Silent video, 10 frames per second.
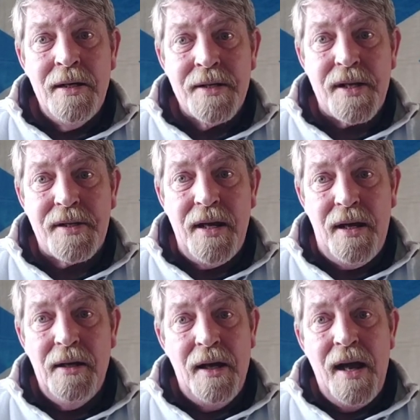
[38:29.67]
As I
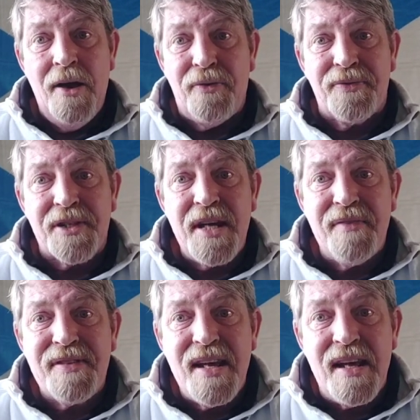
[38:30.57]
say, health and
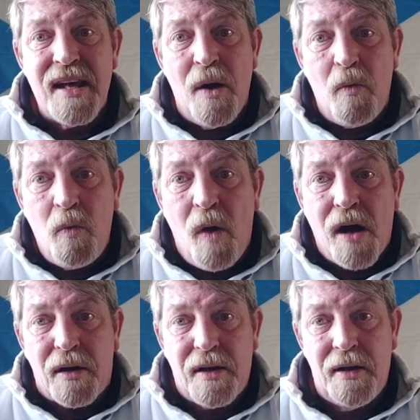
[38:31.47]
safety at
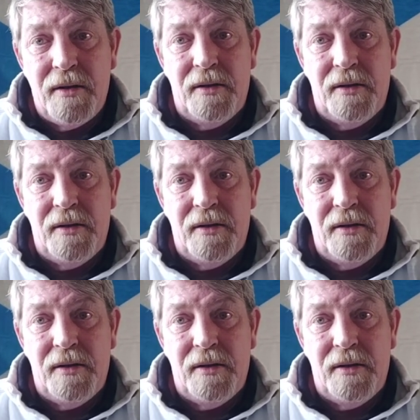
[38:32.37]
work